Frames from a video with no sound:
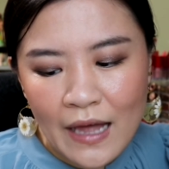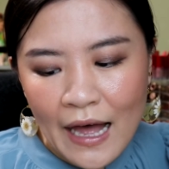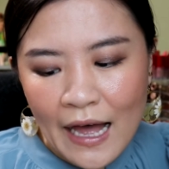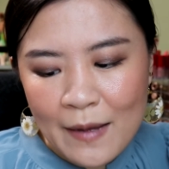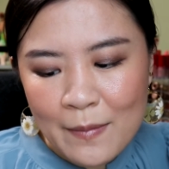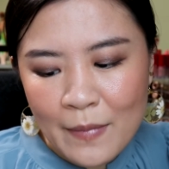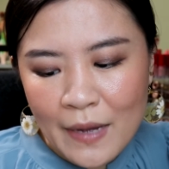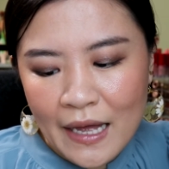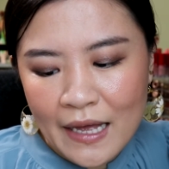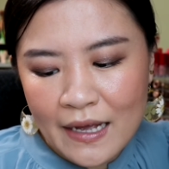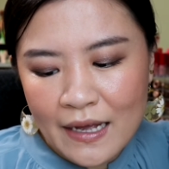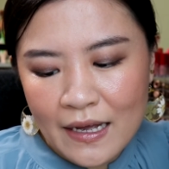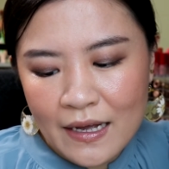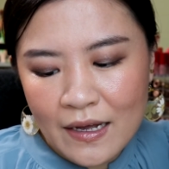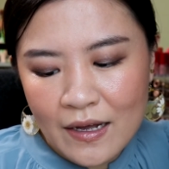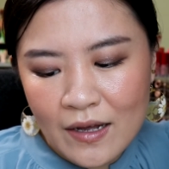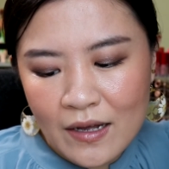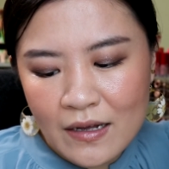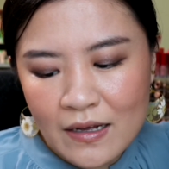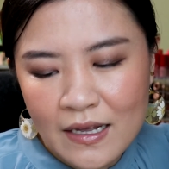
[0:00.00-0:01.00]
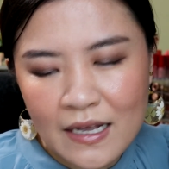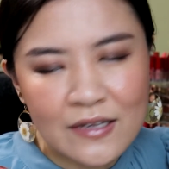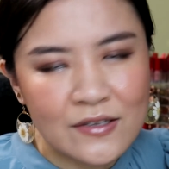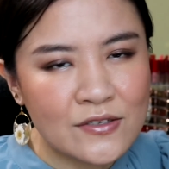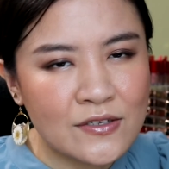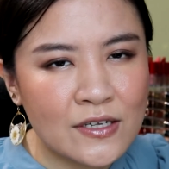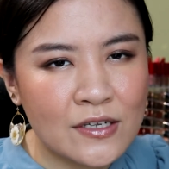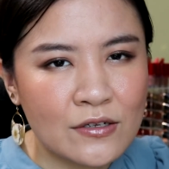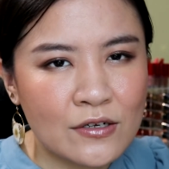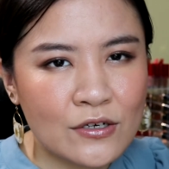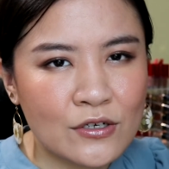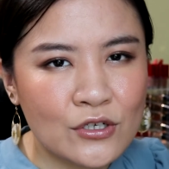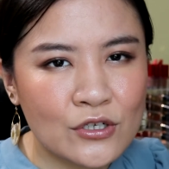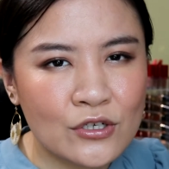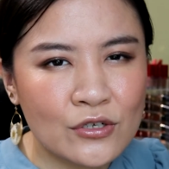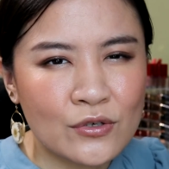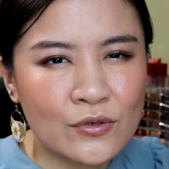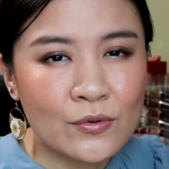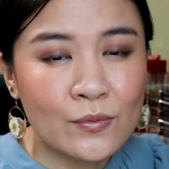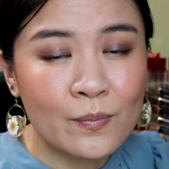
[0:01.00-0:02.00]
I might consider
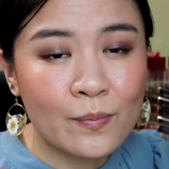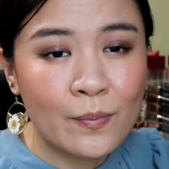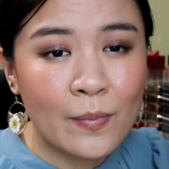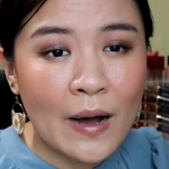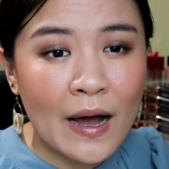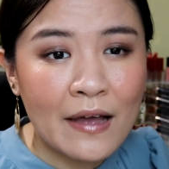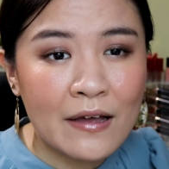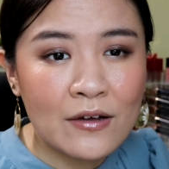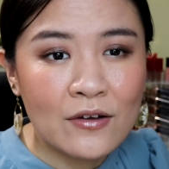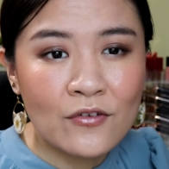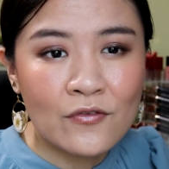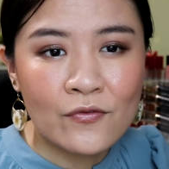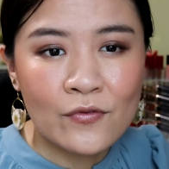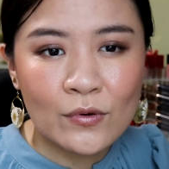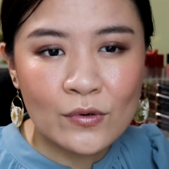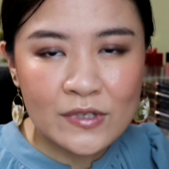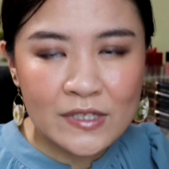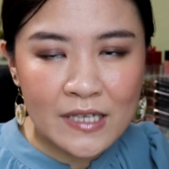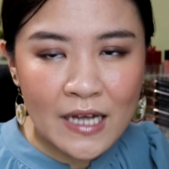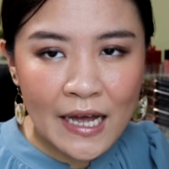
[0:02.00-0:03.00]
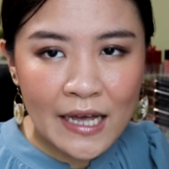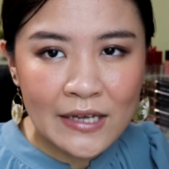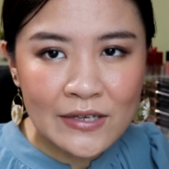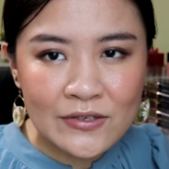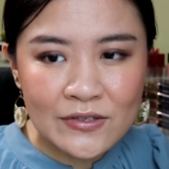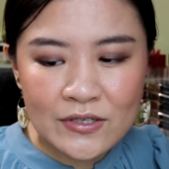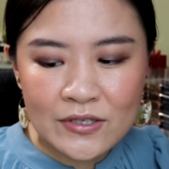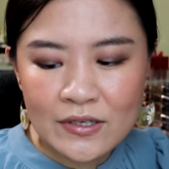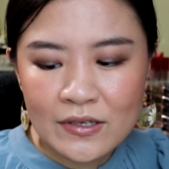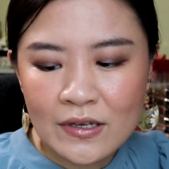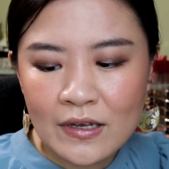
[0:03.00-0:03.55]
to buy a full-sized.